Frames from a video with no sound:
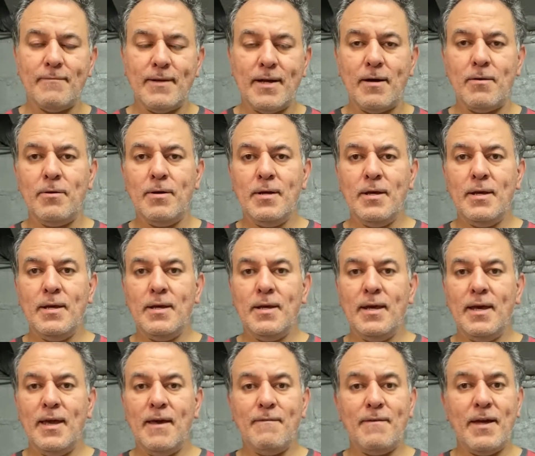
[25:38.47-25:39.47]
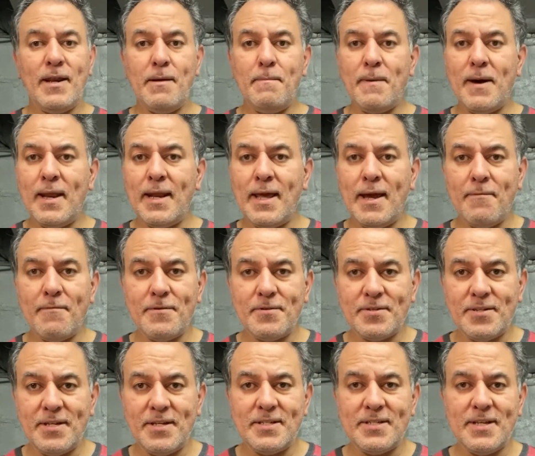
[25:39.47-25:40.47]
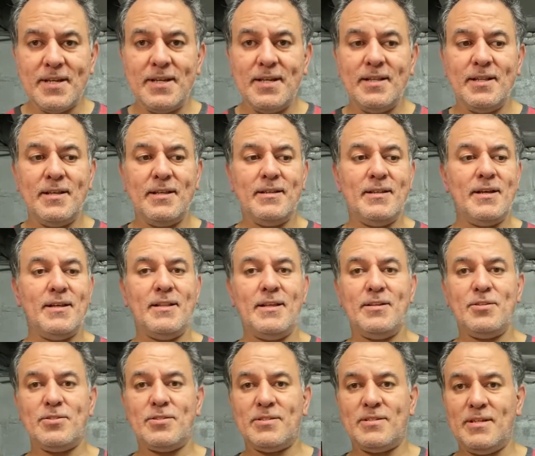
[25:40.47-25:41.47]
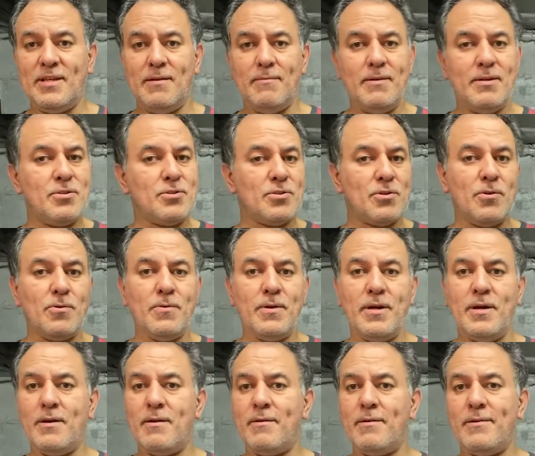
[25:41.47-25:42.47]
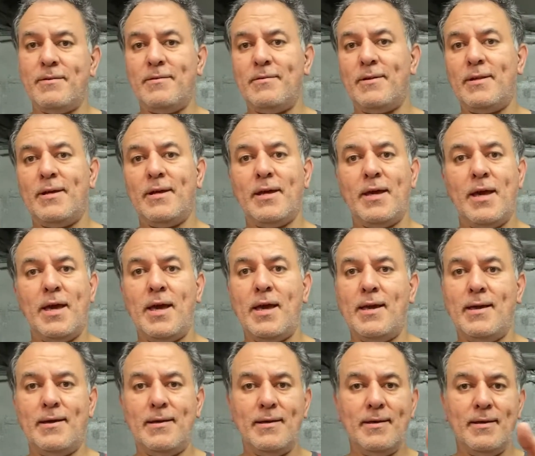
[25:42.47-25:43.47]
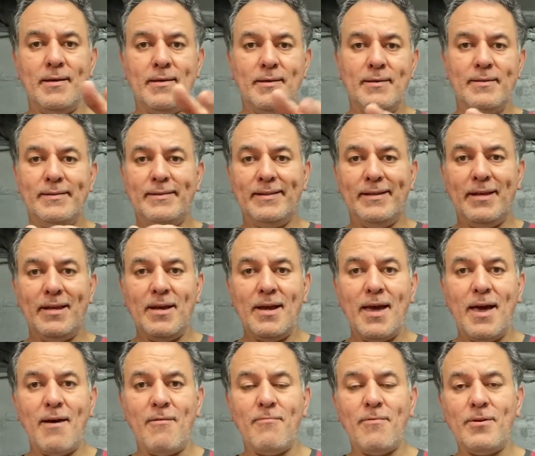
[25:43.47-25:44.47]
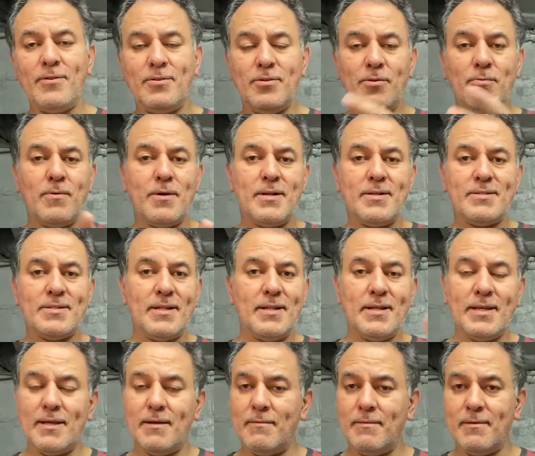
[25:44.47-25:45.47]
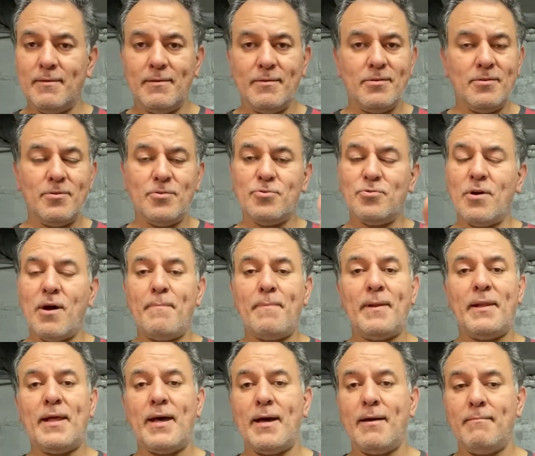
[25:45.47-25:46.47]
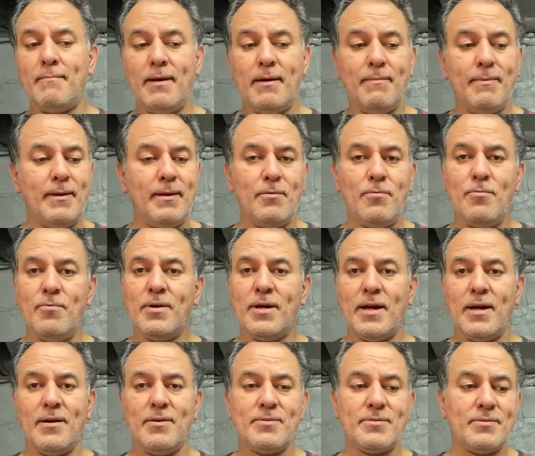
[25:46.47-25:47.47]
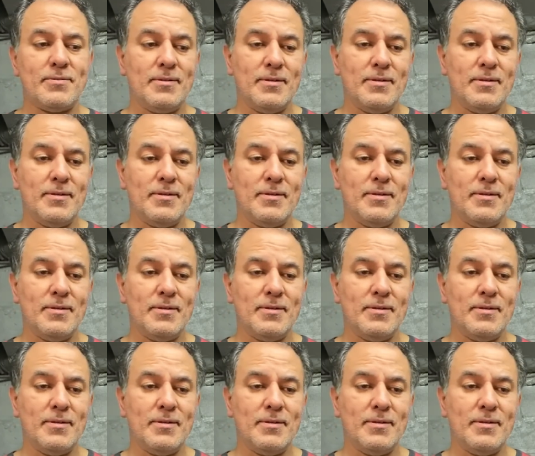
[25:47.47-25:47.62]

Now, if anybody ever sees anything that they see me show here and you're like, hey, do you have one? Do you want to sell it? Drop a line. Maybe, who cares?